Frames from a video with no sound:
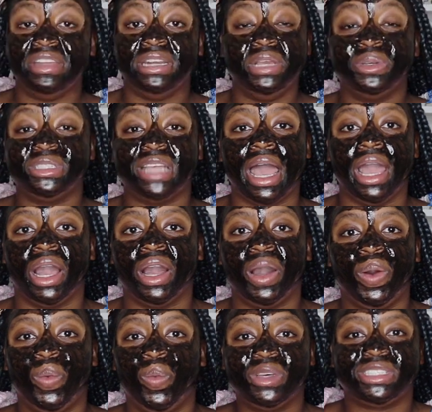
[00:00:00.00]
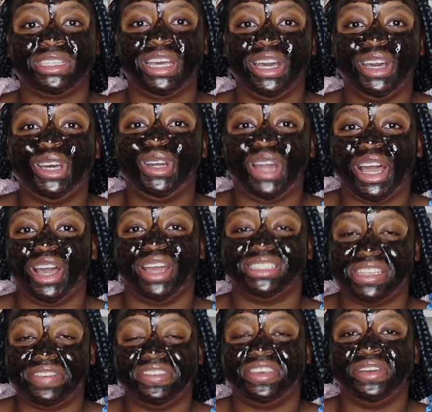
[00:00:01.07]
And then he was like, what's good? Like,
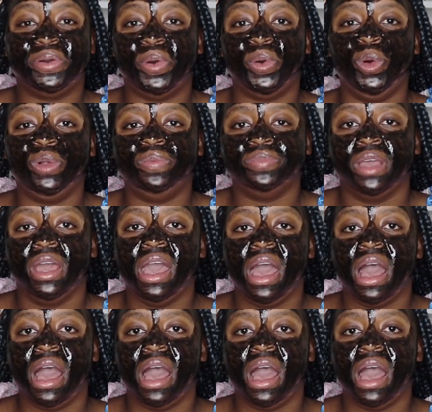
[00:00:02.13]
is everything cool?